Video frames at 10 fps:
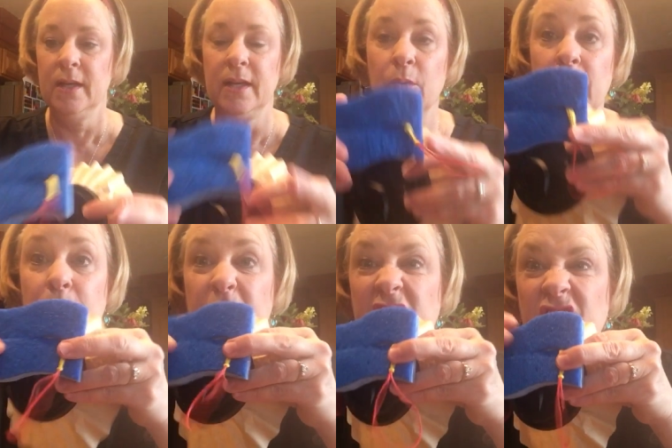And we're gonna
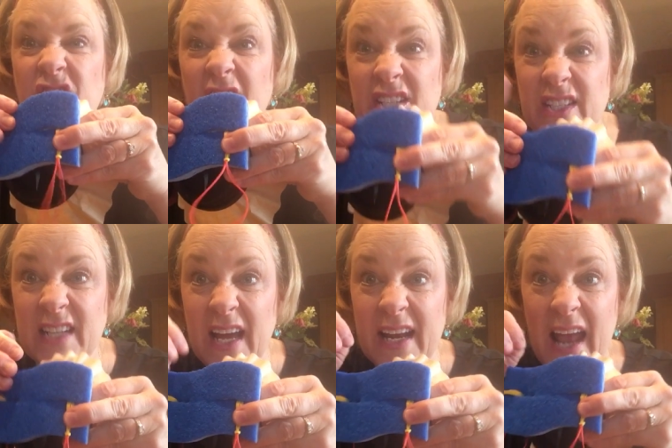put the scratchy
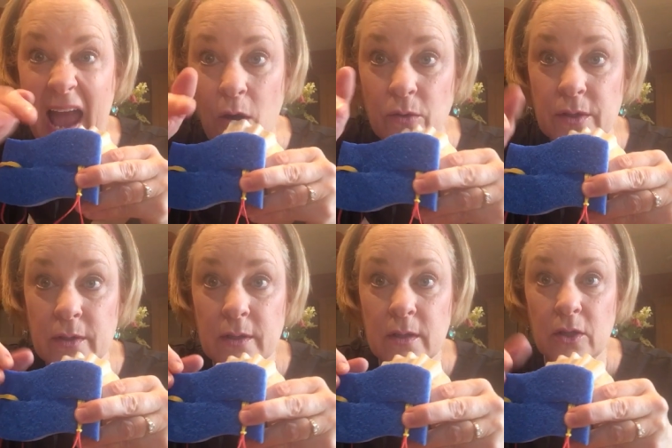side out.
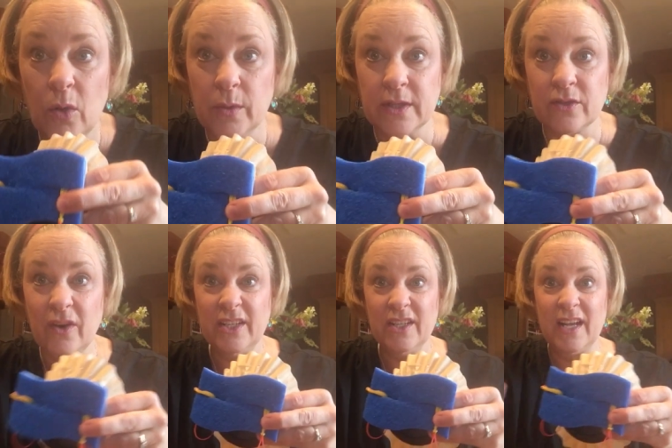You don't want the
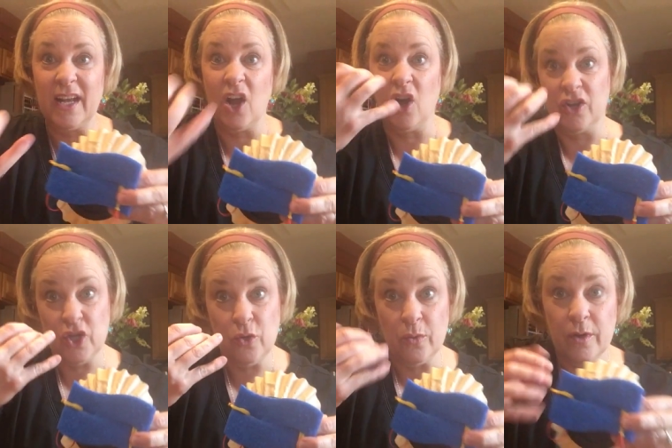scratchy side on
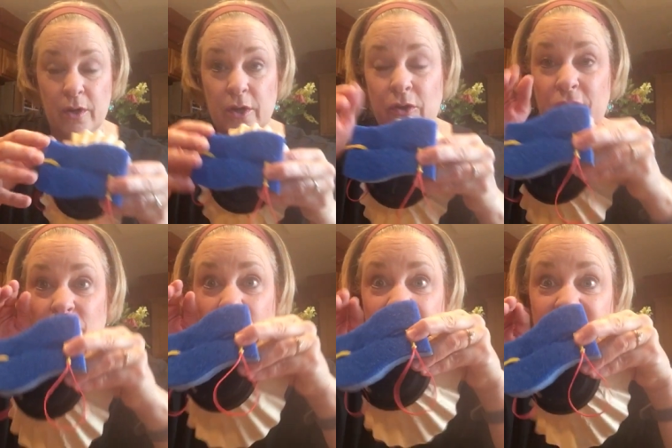you the
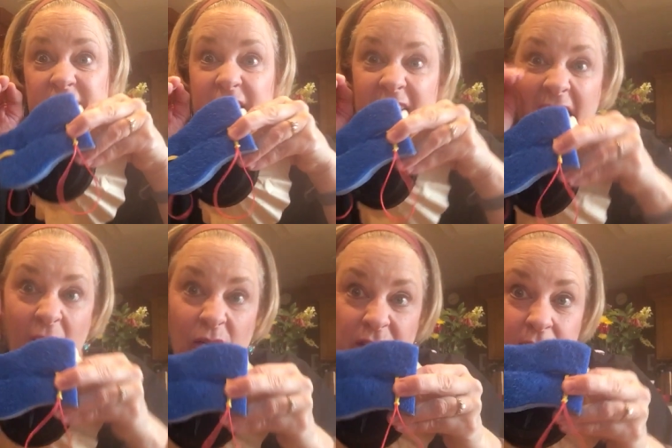scratchy side
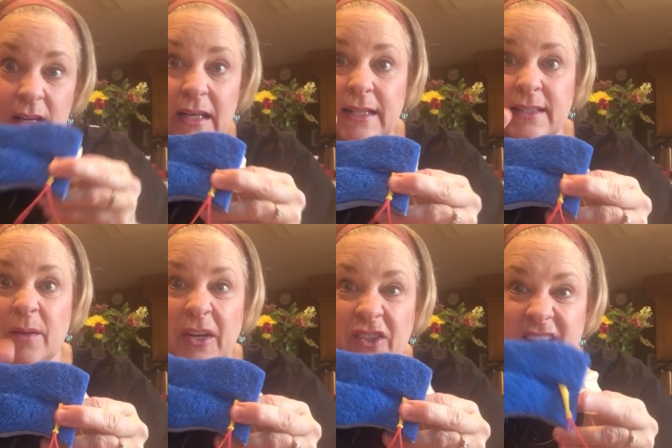out. If
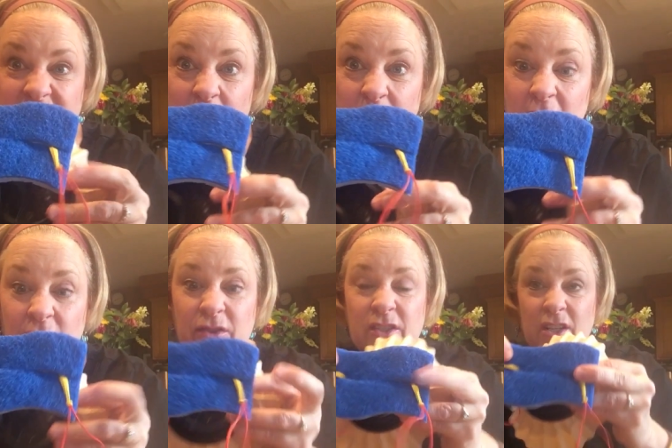somebody tries to come
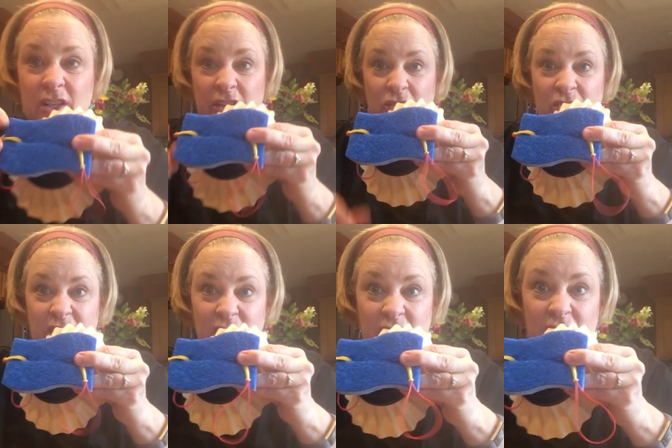close, you
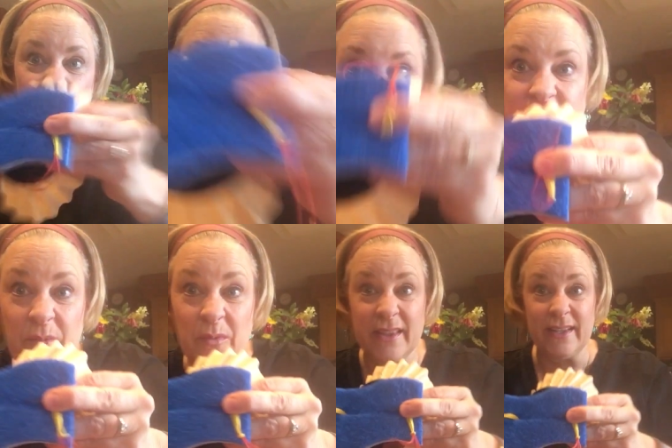just scratch them
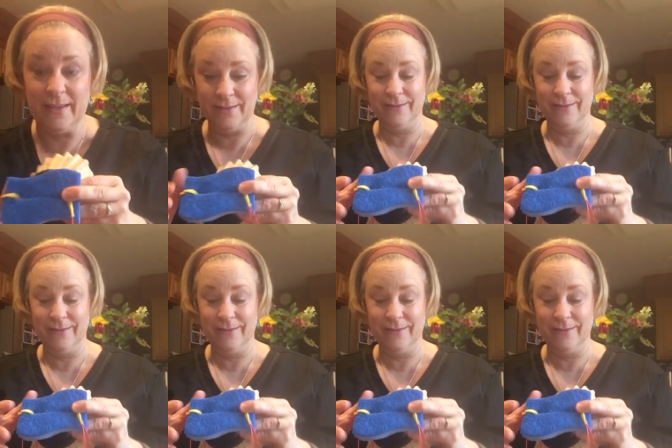with it.